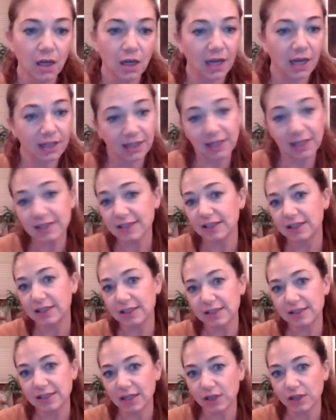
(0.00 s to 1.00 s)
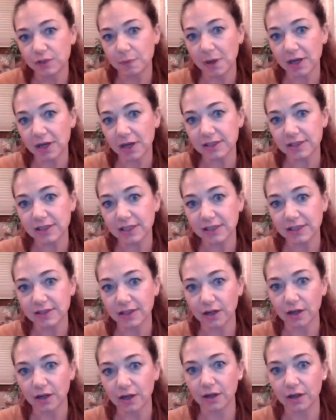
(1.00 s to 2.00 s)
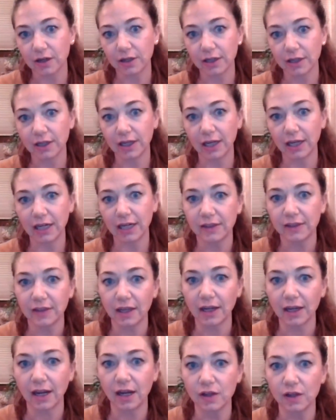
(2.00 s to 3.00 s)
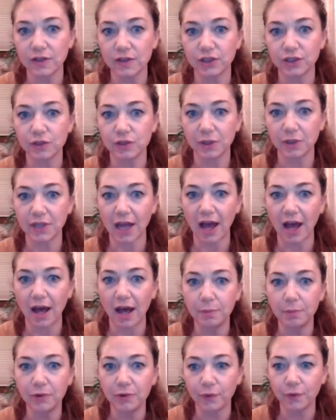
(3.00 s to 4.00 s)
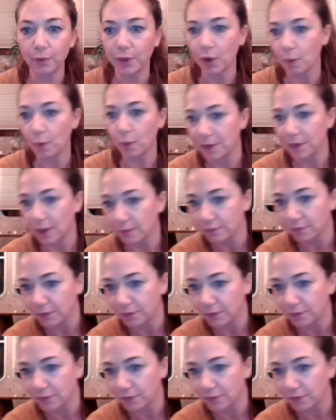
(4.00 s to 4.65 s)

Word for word: i guess at this stage max is there anything else that you want to add before we open up